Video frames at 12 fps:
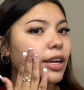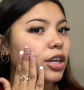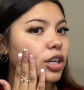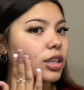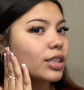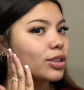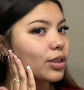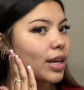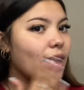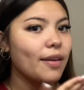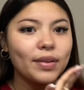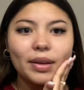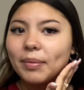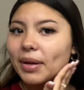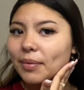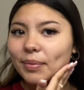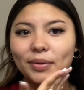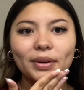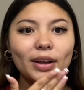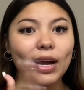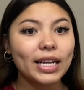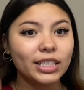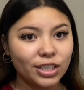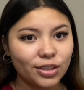currently do not have any makeup on right now.
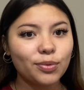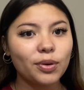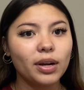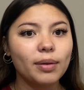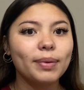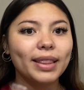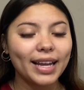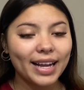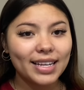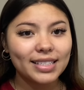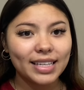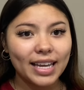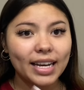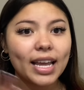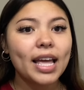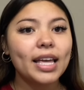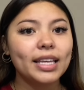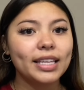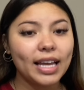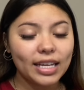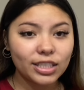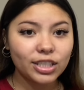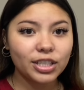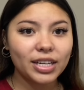I just woke up, but like I said,
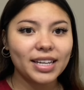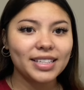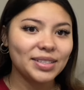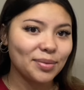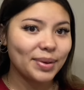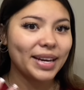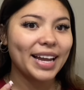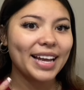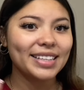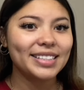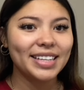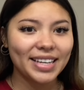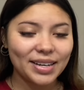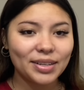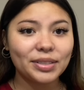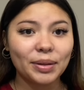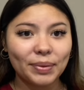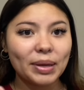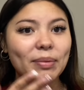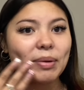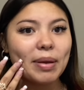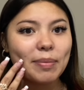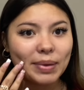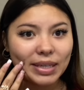yesterday somebody had said something about
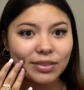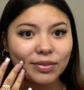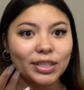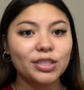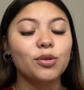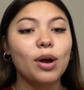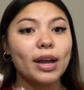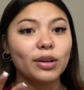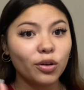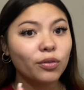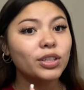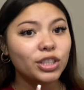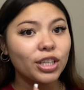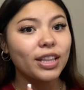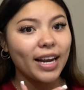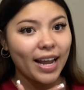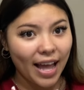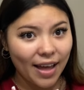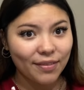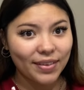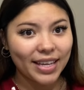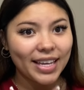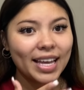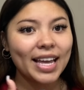my peach fuzz, so I know for sure that I have
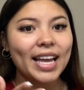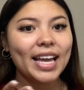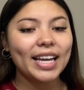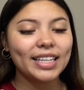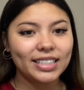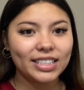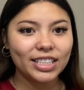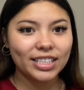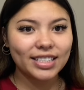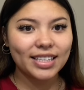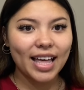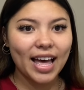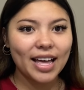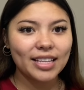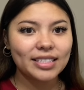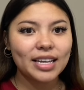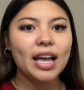it. It's just that